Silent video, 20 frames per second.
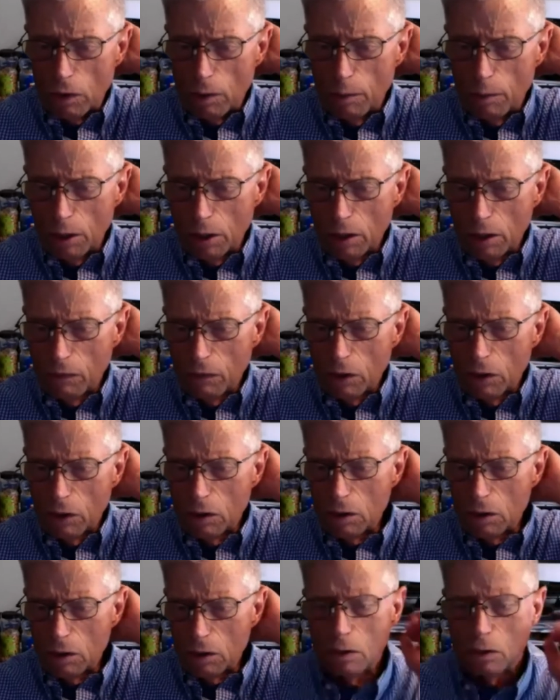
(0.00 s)
I mean,
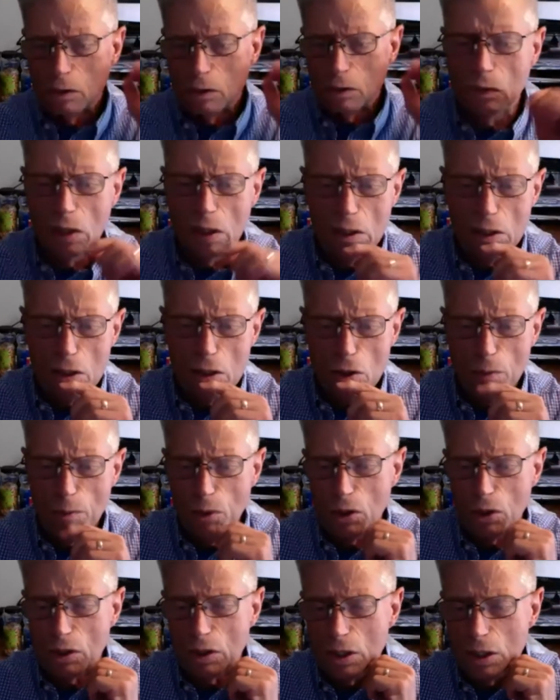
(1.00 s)
even to some
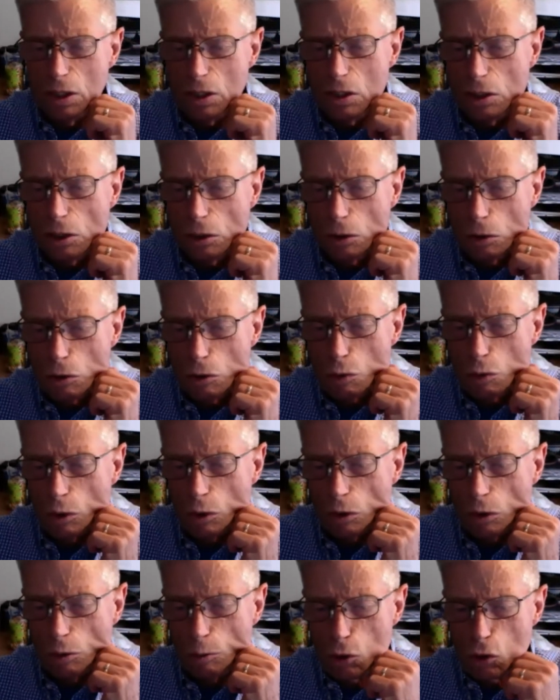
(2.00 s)
of the details
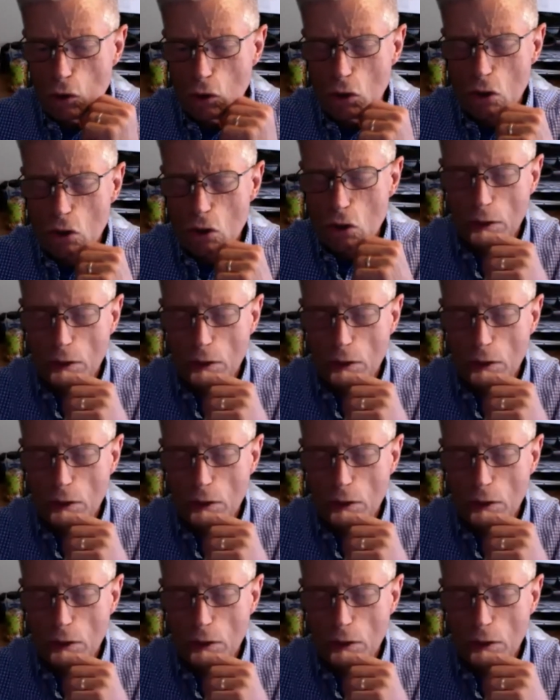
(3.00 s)
where it almost looks